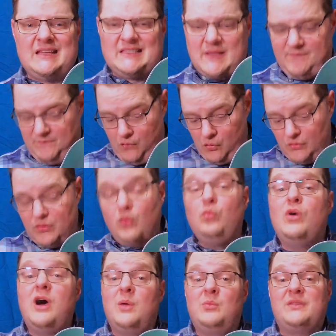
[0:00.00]
except for the
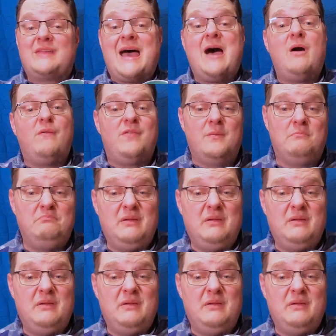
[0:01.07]
one without the